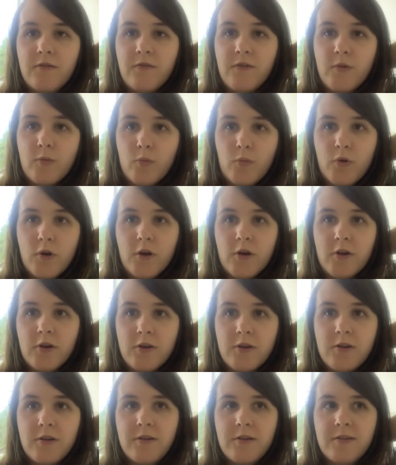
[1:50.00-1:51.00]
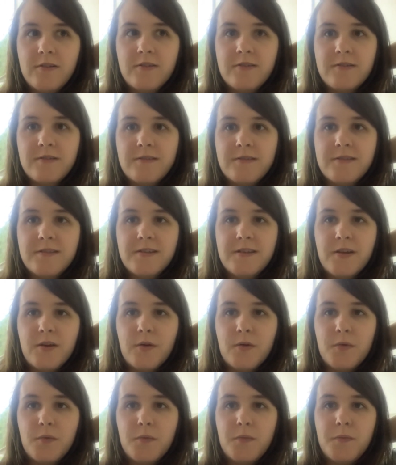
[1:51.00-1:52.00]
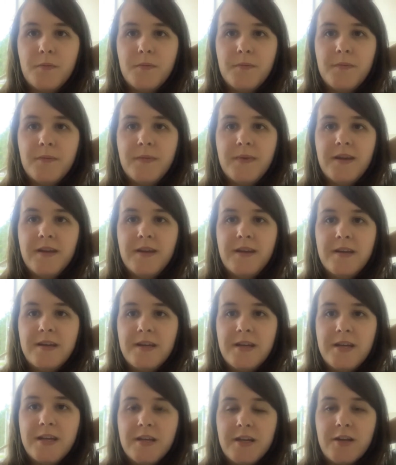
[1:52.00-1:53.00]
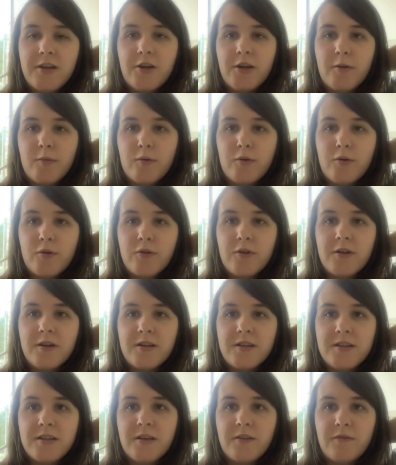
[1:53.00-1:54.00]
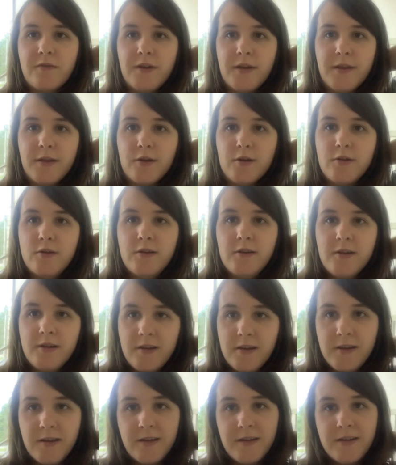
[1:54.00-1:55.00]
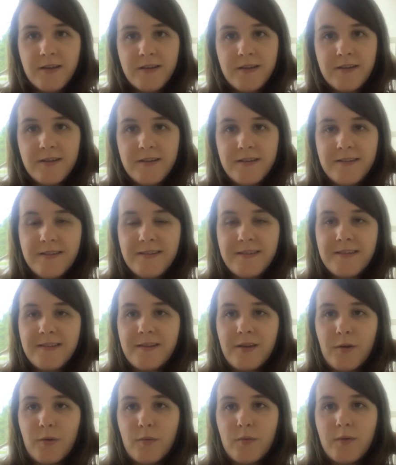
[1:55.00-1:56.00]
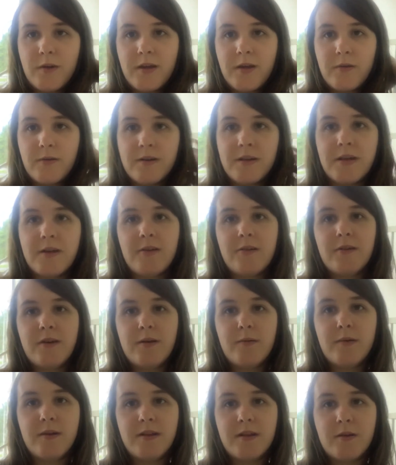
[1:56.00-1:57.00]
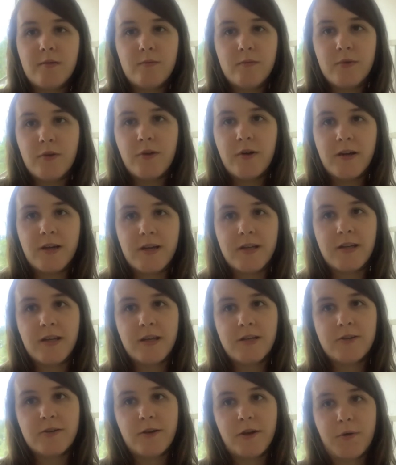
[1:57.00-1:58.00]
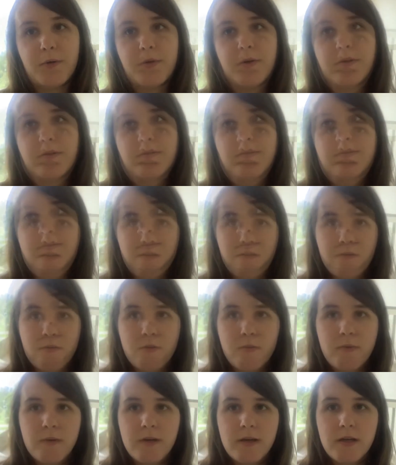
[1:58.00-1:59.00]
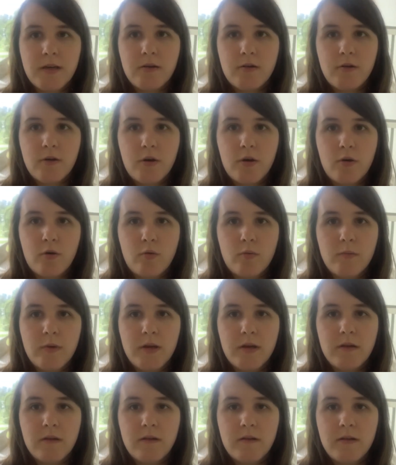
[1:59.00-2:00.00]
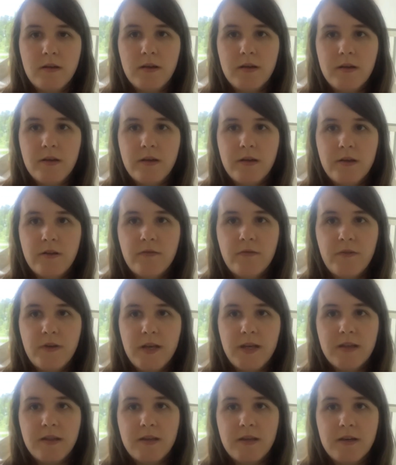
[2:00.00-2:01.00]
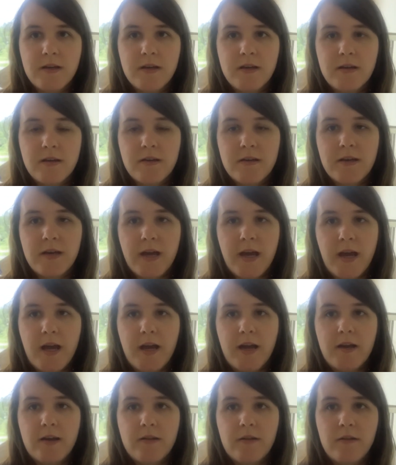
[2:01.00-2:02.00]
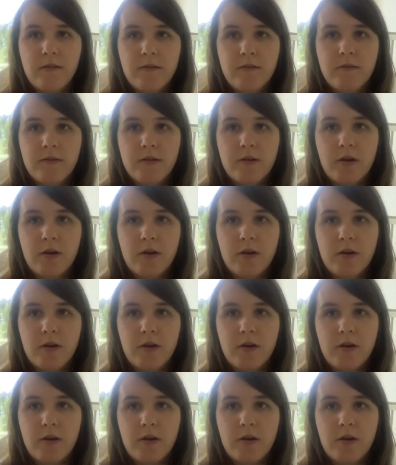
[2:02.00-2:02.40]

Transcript: from work so he didn't grab a whole lot of stuff either so he went to go get me some so I can take a shower little bit, he'll go home and feed the cat and the